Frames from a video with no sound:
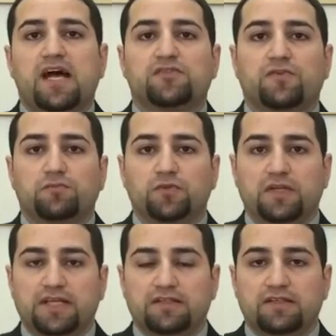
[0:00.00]
as
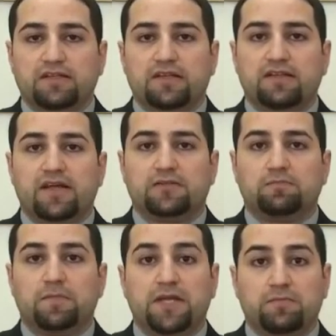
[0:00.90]
formulated in
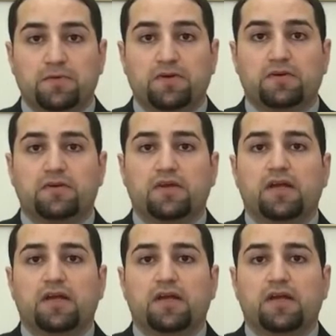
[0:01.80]
that paper